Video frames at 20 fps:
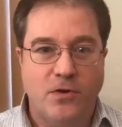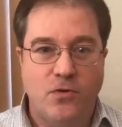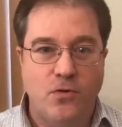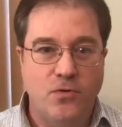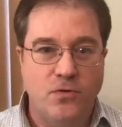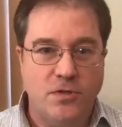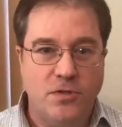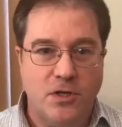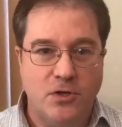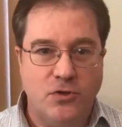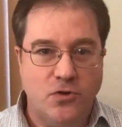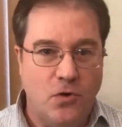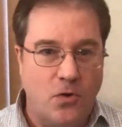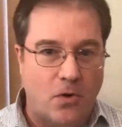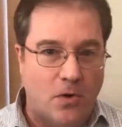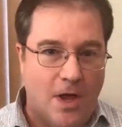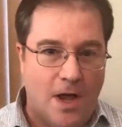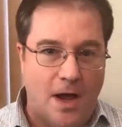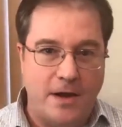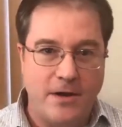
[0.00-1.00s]
cruise
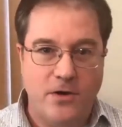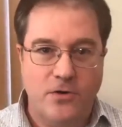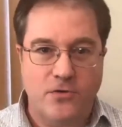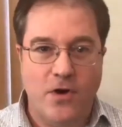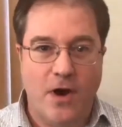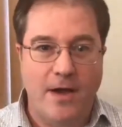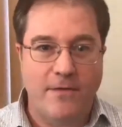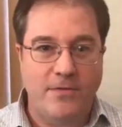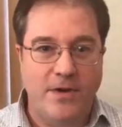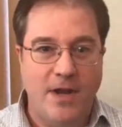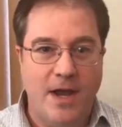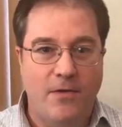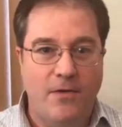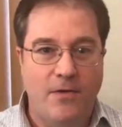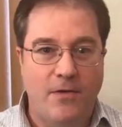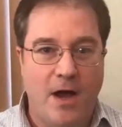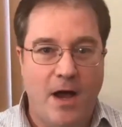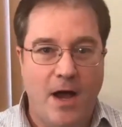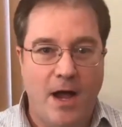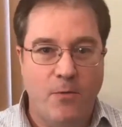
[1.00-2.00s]
control on, you're driving down the
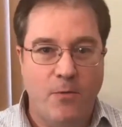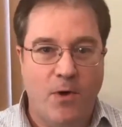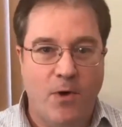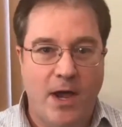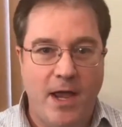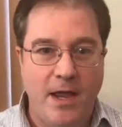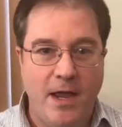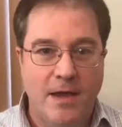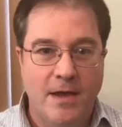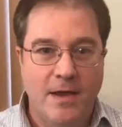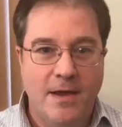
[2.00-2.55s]
highway,